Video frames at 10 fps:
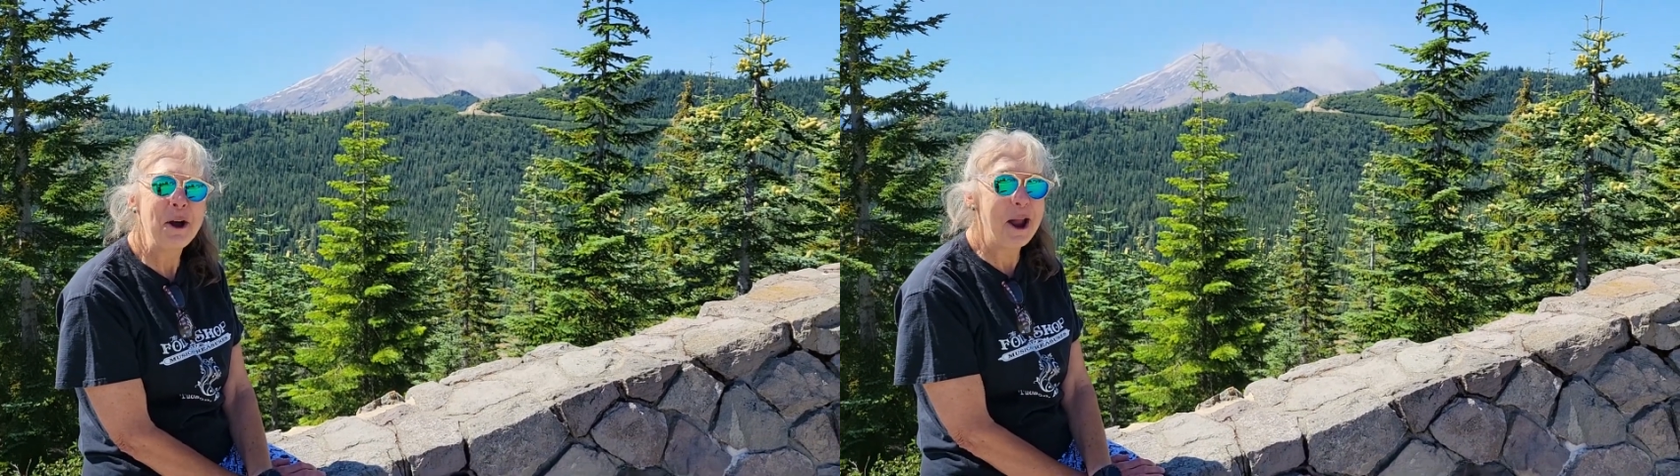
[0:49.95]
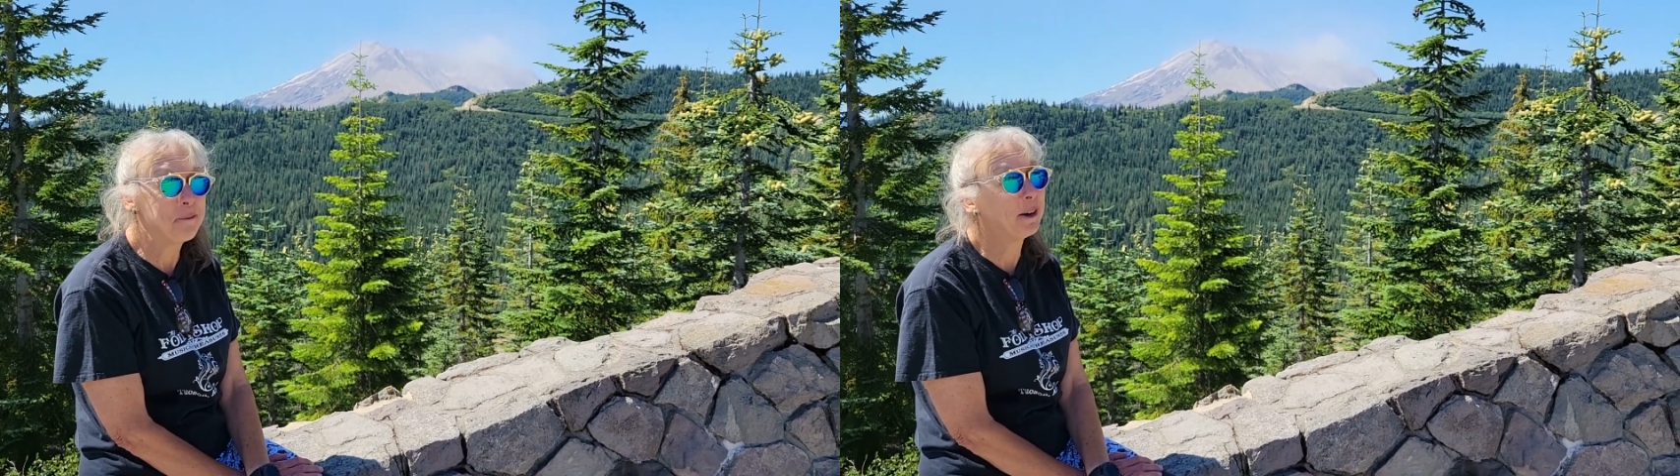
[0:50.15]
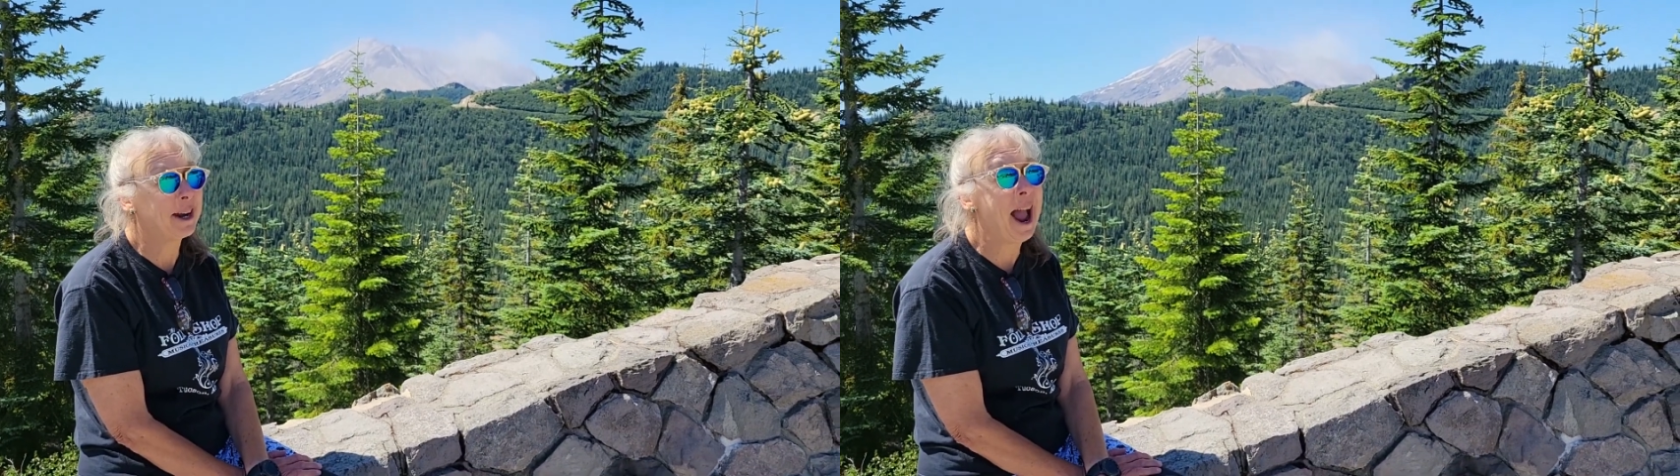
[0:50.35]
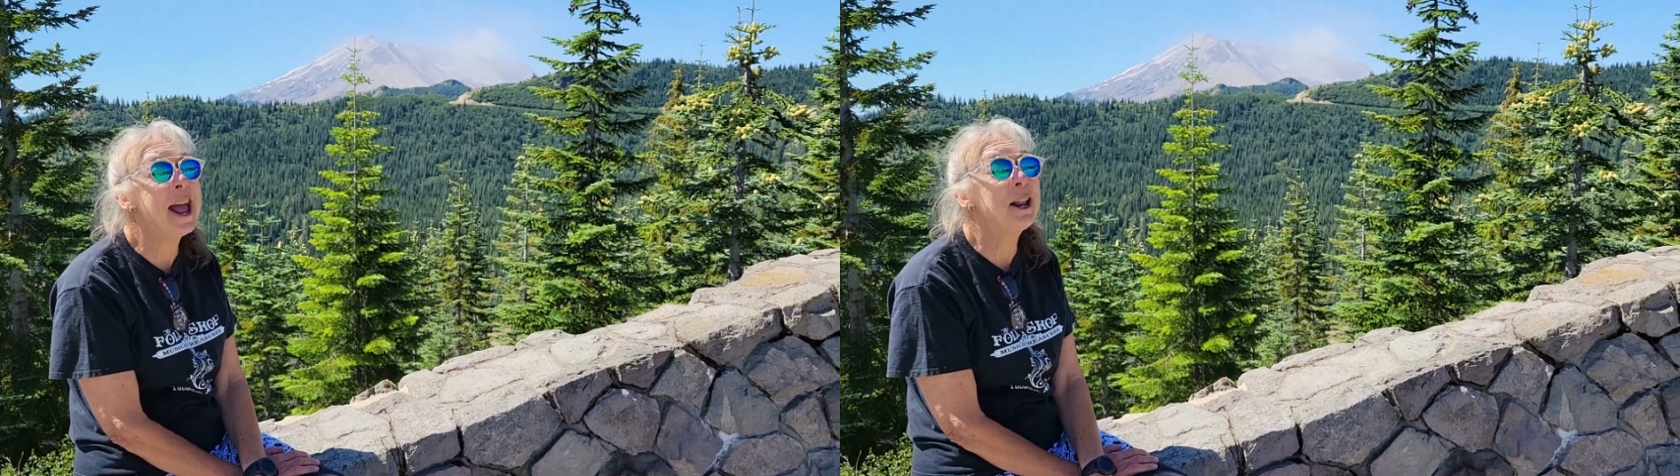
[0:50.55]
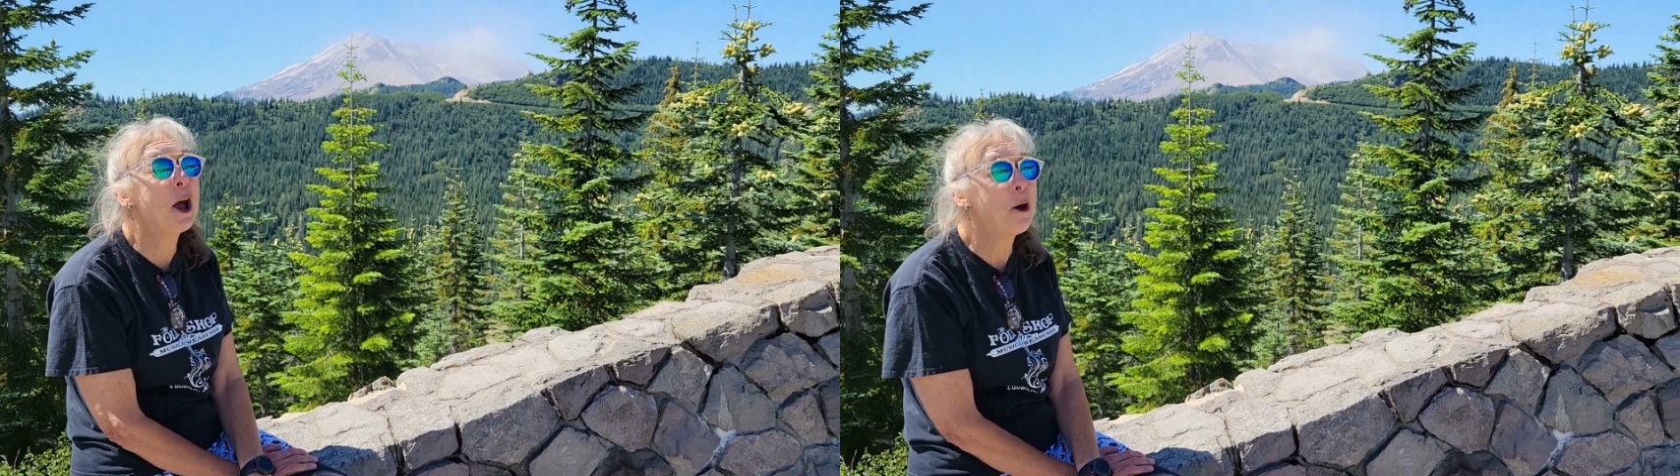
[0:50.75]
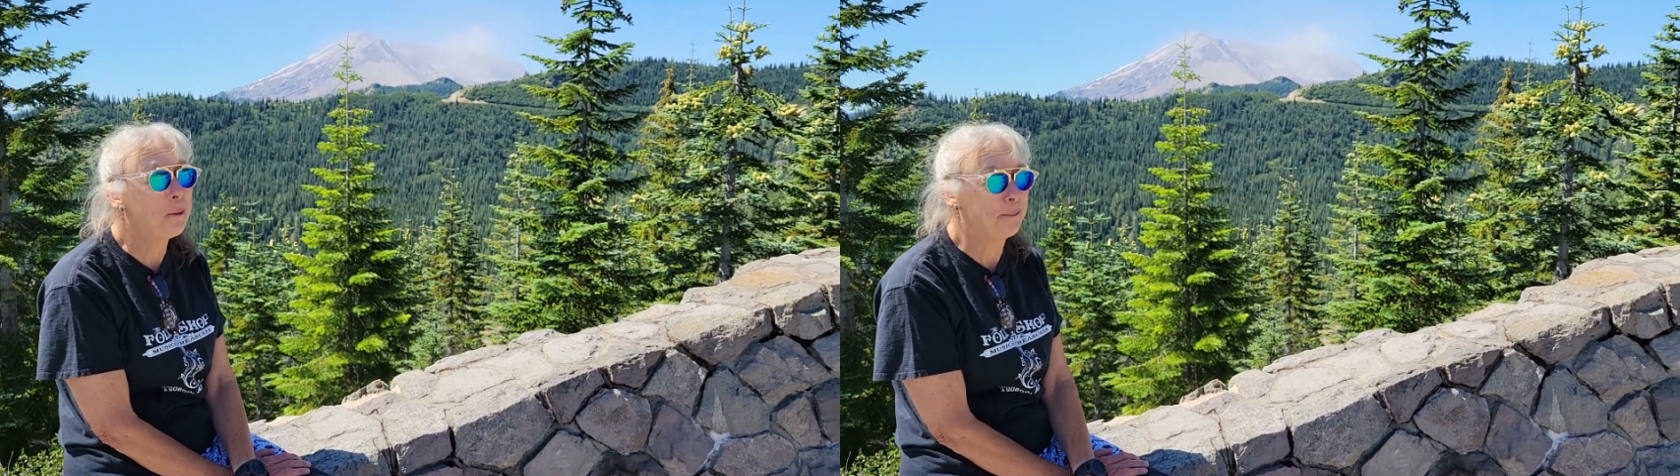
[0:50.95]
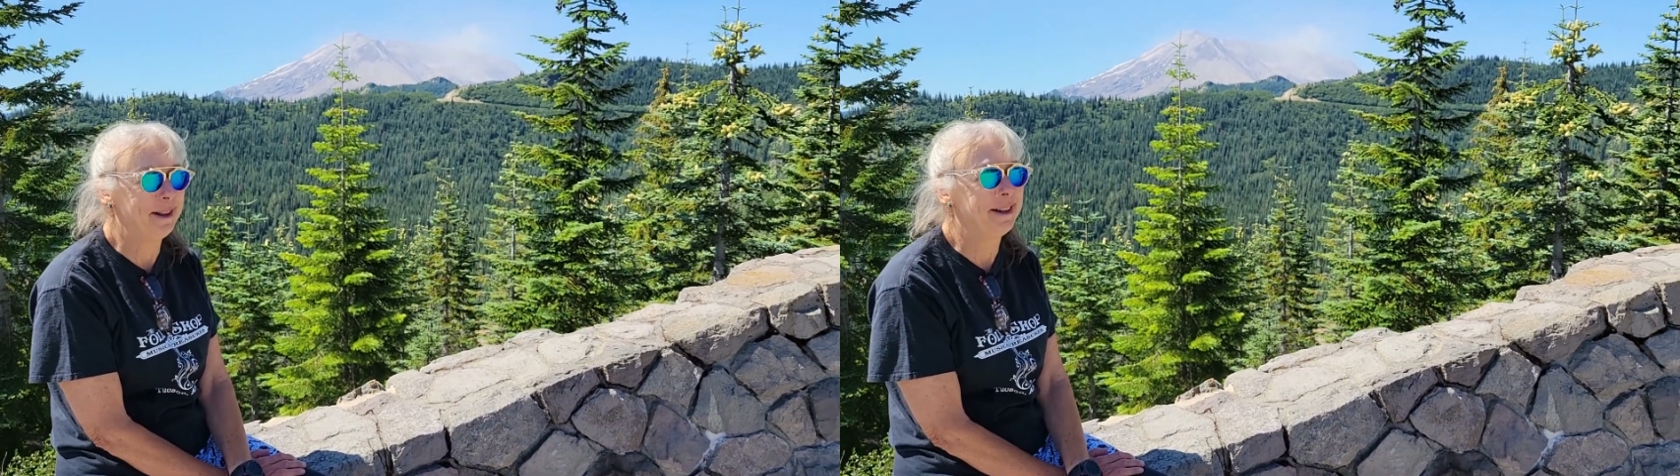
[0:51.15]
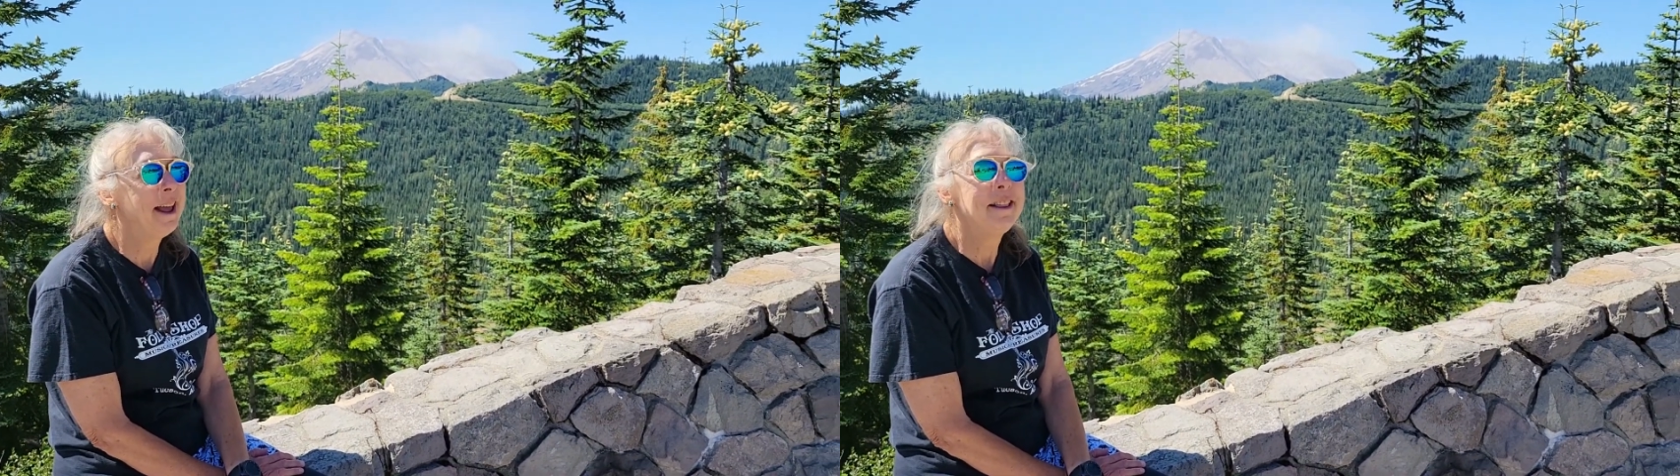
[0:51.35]
And we're kind of
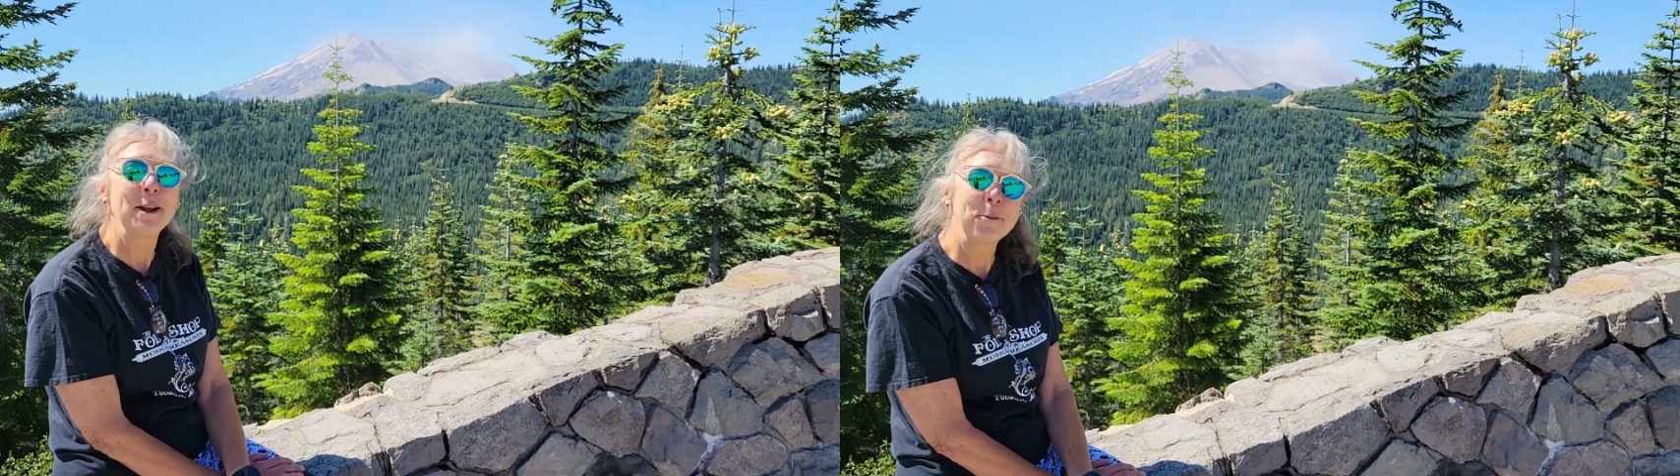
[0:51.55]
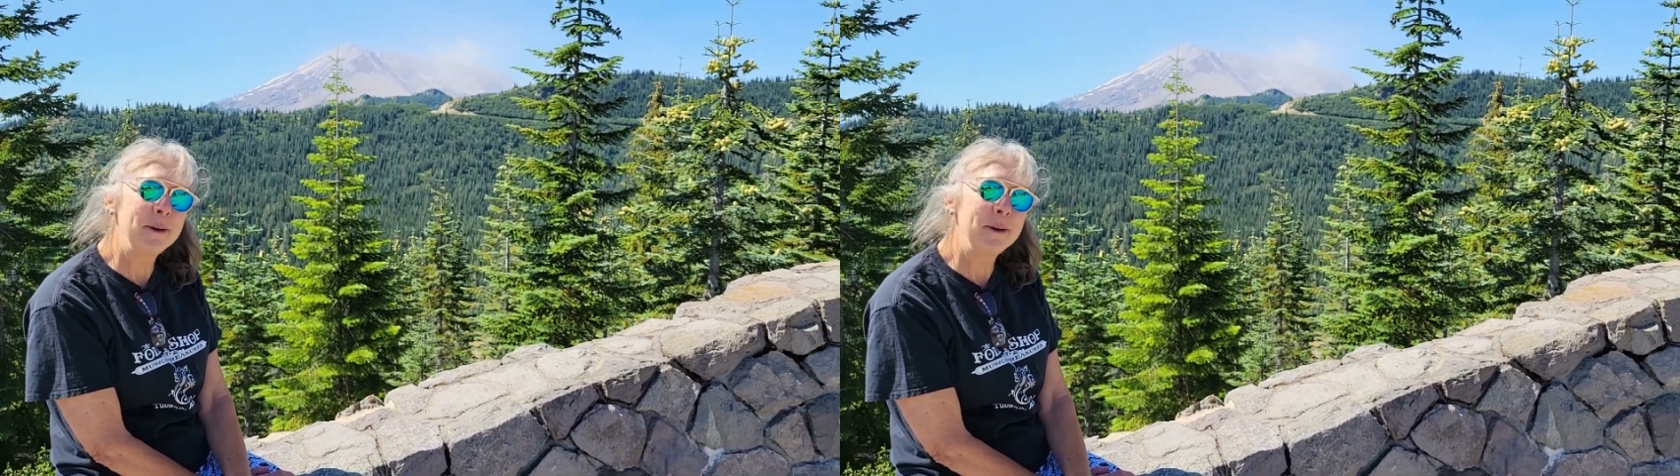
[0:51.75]
hoping that